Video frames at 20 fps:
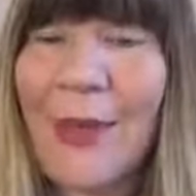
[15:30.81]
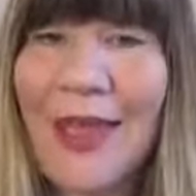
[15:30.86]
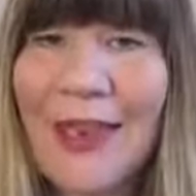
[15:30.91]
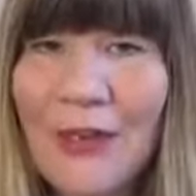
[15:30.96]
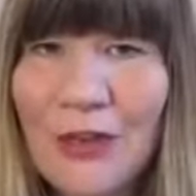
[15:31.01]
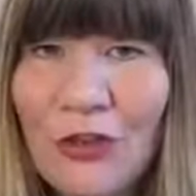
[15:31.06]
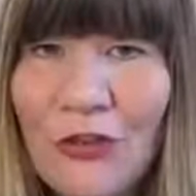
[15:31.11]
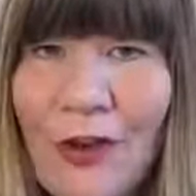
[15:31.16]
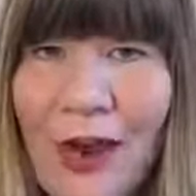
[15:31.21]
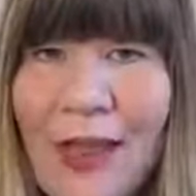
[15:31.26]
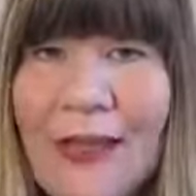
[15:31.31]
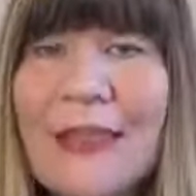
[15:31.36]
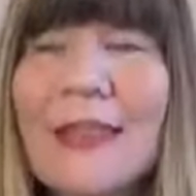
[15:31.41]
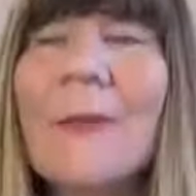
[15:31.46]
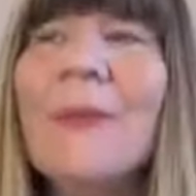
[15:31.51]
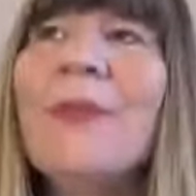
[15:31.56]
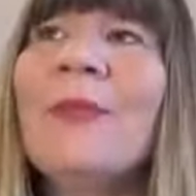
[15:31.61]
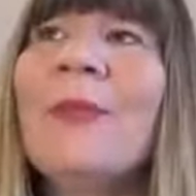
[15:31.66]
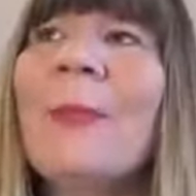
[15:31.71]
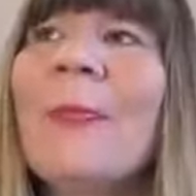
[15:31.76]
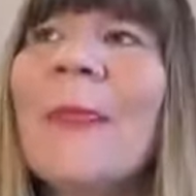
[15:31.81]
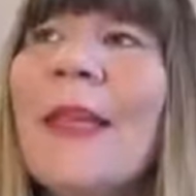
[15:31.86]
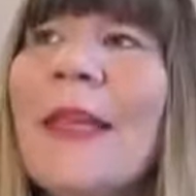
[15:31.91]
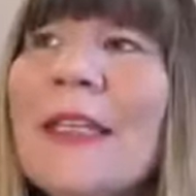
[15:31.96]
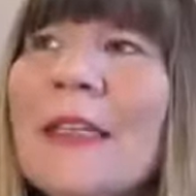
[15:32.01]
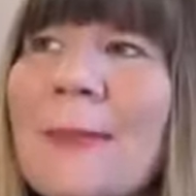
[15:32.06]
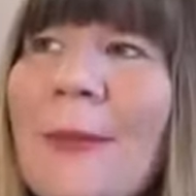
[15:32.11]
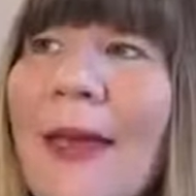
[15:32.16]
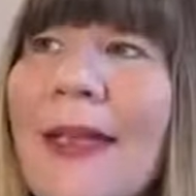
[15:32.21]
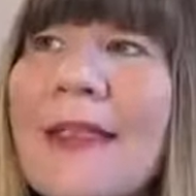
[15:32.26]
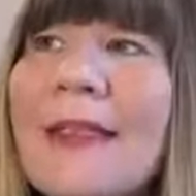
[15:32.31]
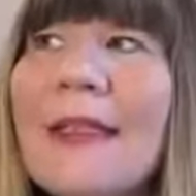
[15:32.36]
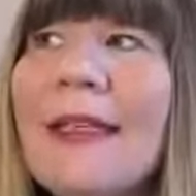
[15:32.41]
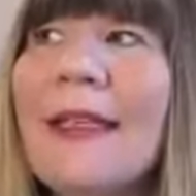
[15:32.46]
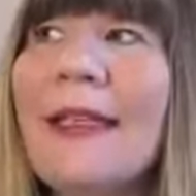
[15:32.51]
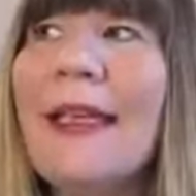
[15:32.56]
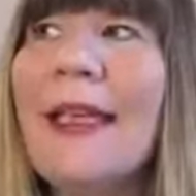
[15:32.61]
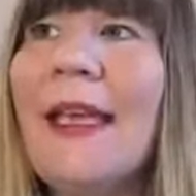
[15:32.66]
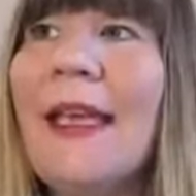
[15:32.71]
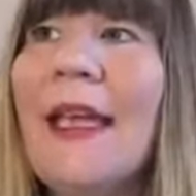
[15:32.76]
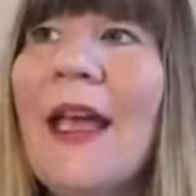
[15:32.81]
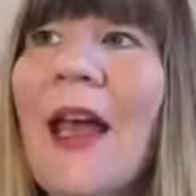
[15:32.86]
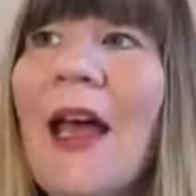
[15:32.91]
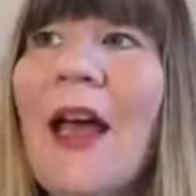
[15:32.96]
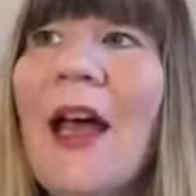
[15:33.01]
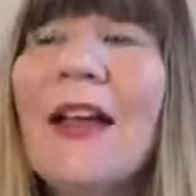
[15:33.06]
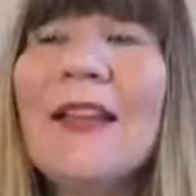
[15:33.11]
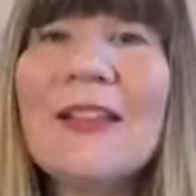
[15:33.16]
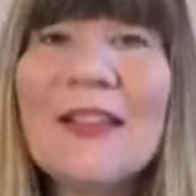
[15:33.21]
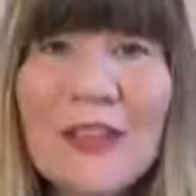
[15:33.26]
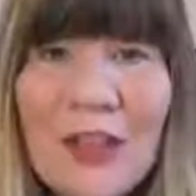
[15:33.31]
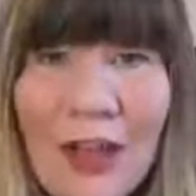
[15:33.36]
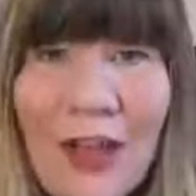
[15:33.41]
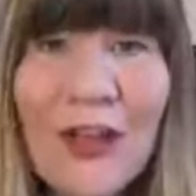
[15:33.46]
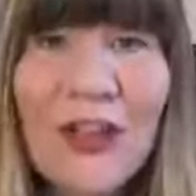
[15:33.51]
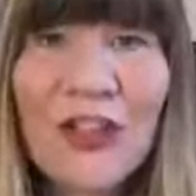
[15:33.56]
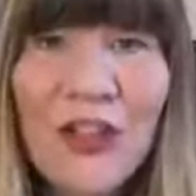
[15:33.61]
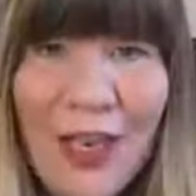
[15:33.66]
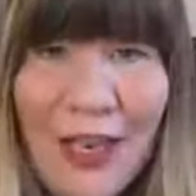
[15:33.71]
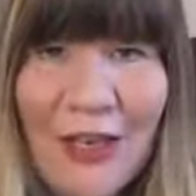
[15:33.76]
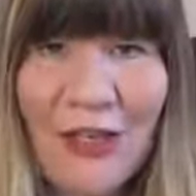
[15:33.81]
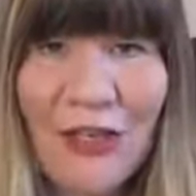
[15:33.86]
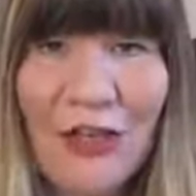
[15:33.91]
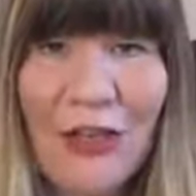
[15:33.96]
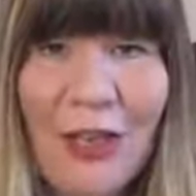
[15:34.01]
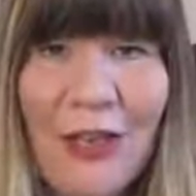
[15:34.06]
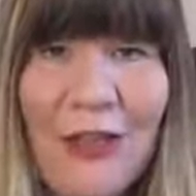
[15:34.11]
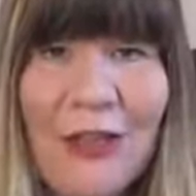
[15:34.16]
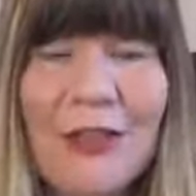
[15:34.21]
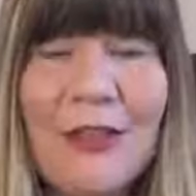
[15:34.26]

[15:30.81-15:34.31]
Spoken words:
Pinterest is basically a search engine.